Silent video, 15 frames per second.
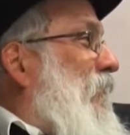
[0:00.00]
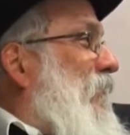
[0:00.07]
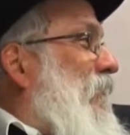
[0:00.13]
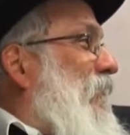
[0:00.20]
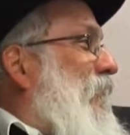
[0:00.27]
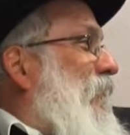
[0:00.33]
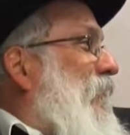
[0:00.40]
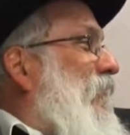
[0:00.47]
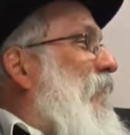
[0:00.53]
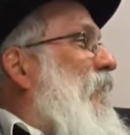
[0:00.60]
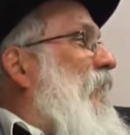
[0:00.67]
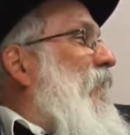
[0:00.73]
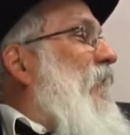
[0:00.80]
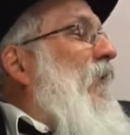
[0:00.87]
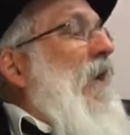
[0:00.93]
the...
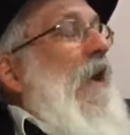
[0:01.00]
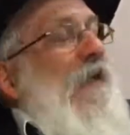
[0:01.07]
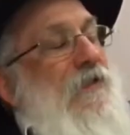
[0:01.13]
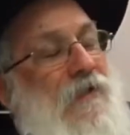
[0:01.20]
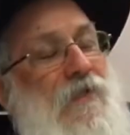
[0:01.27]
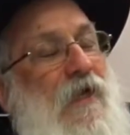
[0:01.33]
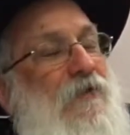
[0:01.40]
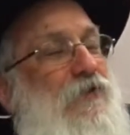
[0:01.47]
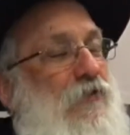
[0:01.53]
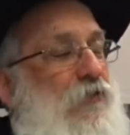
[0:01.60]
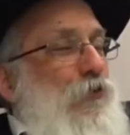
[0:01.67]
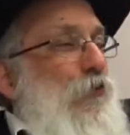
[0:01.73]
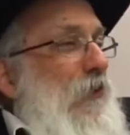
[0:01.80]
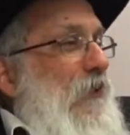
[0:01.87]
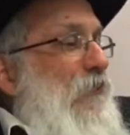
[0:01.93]
I
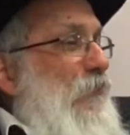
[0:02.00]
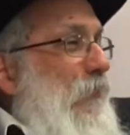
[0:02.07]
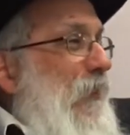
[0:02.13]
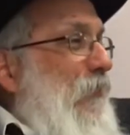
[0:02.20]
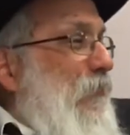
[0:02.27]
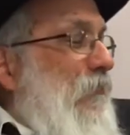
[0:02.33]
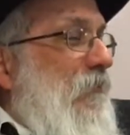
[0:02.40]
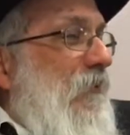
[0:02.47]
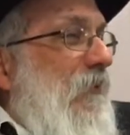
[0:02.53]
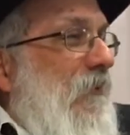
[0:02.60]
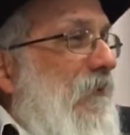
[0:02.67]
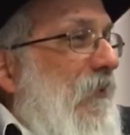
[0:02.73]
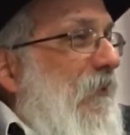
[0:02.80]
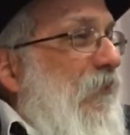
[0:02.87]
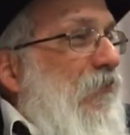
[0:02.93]
just heard on the radio today
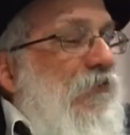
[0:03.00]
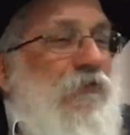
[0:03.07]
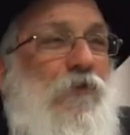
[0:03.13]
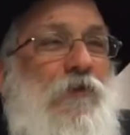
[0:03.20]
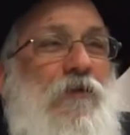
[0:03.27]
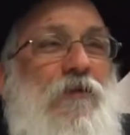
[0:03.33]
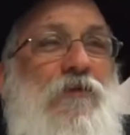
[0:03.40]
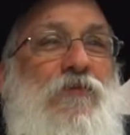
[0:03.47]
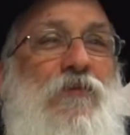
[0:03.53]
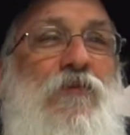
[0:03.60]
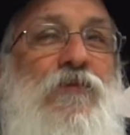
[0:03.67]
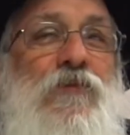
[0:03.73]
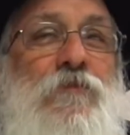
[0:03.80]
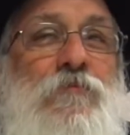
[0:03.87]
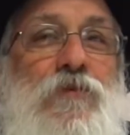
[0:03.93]
that it's 40 years
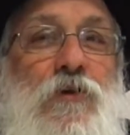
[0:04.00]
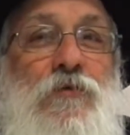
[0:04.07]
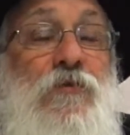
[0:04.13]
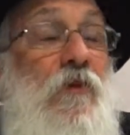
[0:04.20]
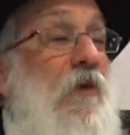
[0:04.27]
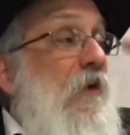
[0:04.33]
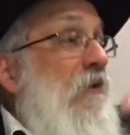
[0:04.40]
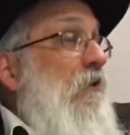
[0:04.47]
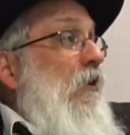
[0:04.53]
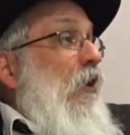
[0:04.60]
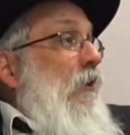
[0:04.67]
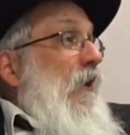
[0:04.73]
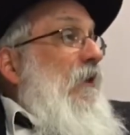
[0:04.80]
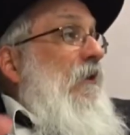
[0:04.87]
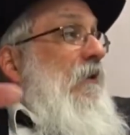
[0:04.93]
since Jim Jones.
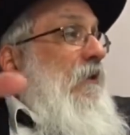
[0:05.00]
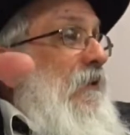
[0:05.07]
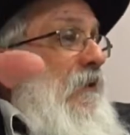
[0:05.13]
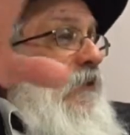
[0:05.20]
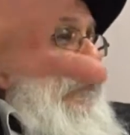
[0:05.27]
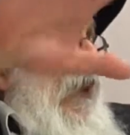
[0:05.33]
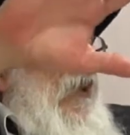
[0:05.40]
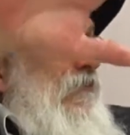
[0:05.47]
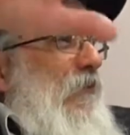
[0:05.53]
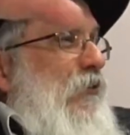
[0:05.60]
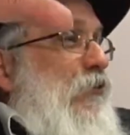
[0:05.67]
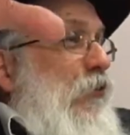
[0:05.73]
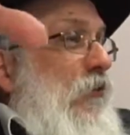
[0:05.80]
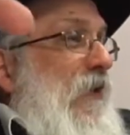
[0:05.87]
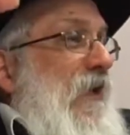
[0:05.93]
Okay, he gave him
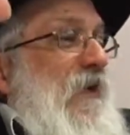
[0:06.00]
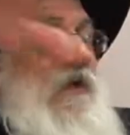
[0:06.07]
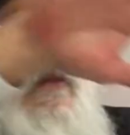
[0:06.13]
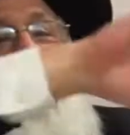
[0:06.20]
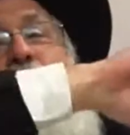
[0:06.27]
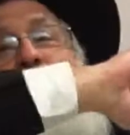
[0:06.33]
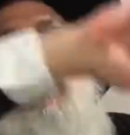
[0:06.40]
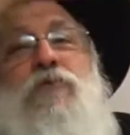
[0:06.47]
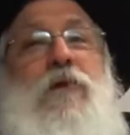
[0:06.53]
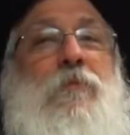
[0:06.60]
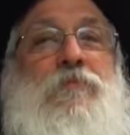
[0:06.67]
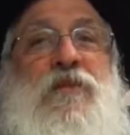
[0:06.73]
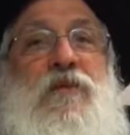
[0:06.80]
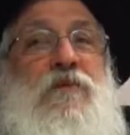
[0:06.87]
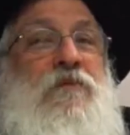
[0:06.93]
the Kool-Aid and they all
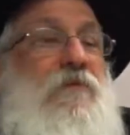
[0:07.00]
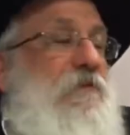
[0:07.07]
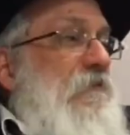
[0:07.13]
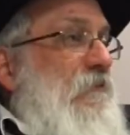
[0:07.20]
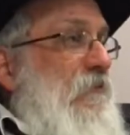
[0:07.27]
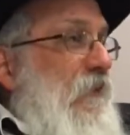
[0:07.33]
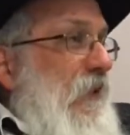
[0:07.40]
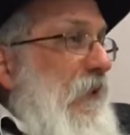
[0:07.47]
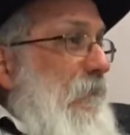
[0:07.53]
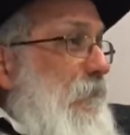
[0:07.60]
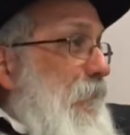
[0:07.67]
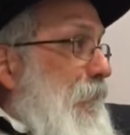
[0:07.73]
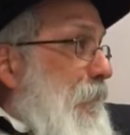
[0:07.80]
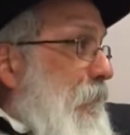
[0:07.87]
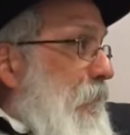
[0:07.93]
dropped dead. Yeah?
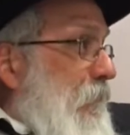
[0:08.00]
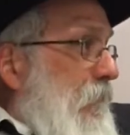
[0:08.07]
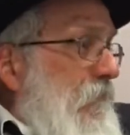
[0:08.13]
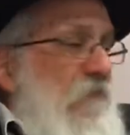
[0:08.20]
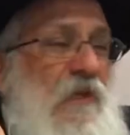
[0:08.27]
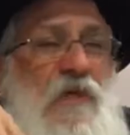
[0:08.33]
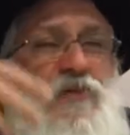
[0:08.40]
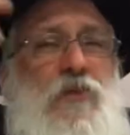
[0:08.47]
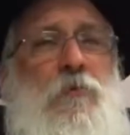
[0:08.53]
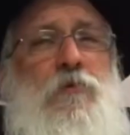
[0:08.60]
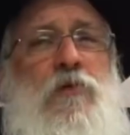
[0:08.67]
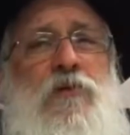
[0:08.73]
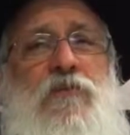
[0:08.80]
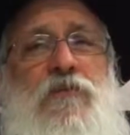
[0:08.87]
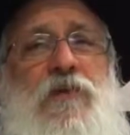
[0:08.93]

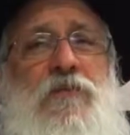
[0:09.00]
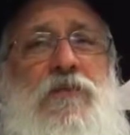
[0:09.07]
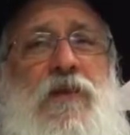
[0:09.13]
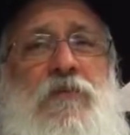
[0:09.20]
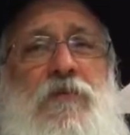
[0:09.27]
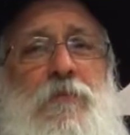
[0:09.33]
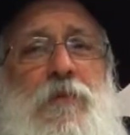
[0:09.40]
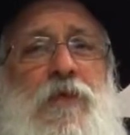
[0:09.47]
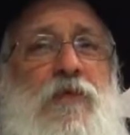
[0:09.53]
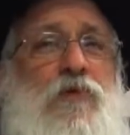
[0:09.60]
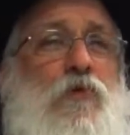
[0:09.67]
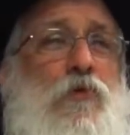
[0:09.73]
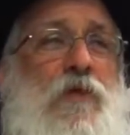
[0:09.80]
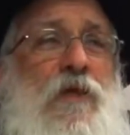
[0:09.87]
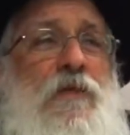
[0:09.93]
Hashem could have given everybody
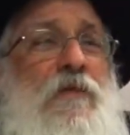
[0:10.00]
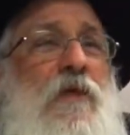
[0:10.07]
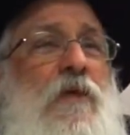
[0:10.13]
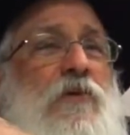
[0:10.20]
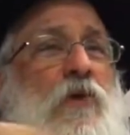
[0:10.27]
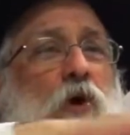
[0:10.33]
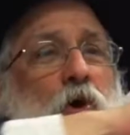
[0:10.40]
Kool-Aid. The